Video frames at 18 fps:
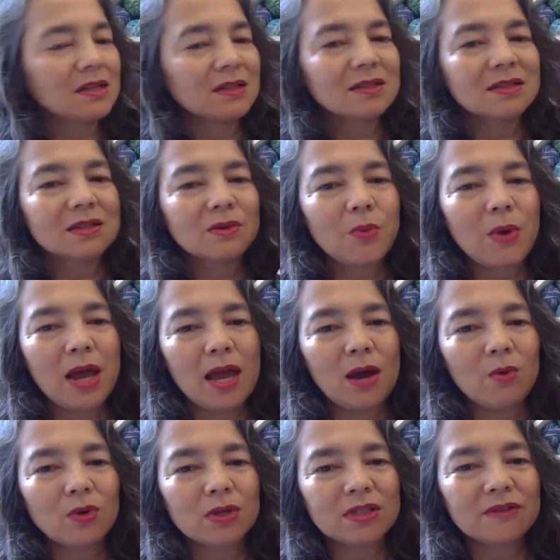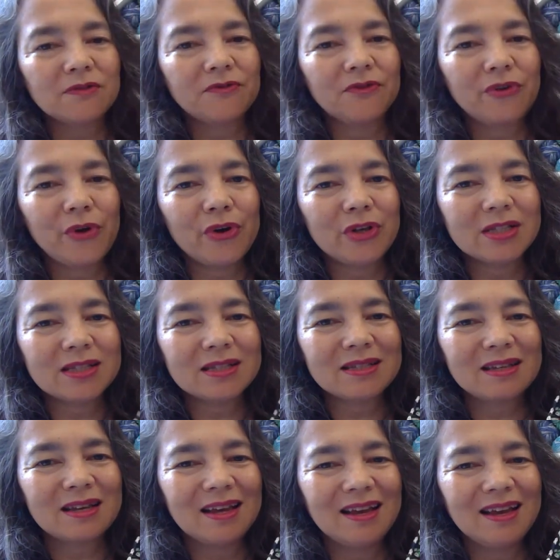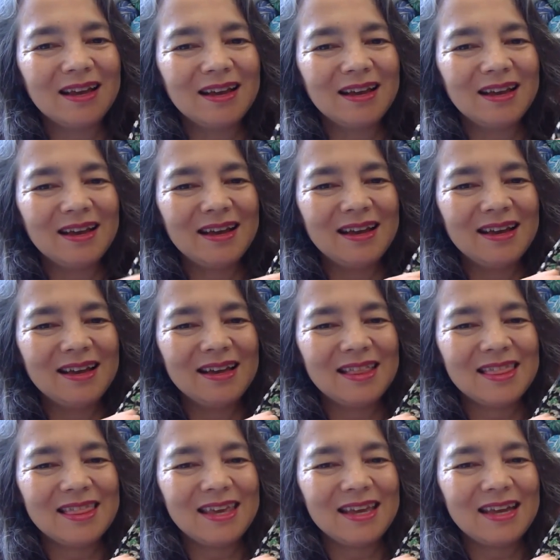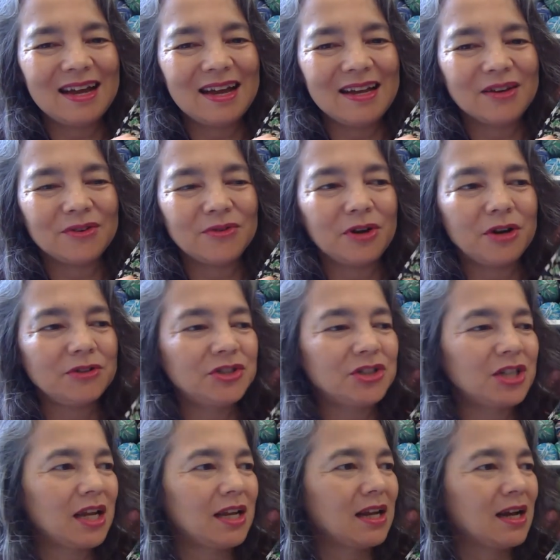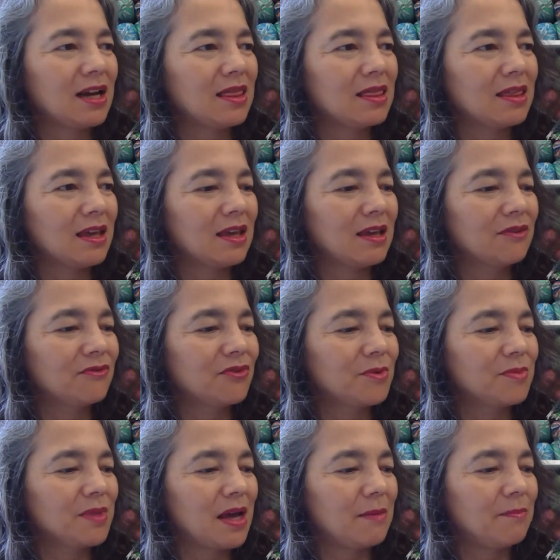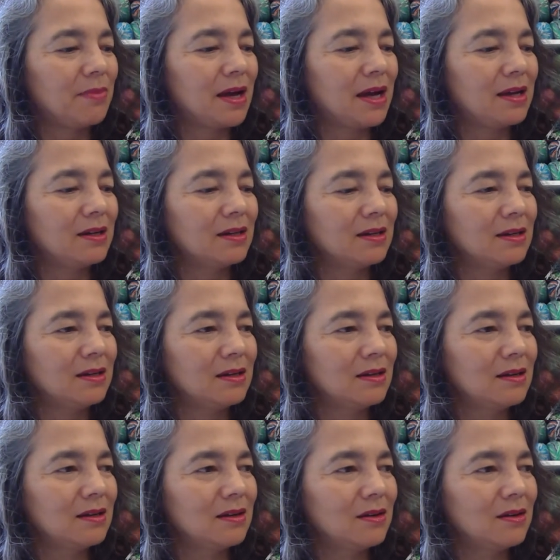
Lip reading: square was the first thing I crocheted, I think, from that pattern.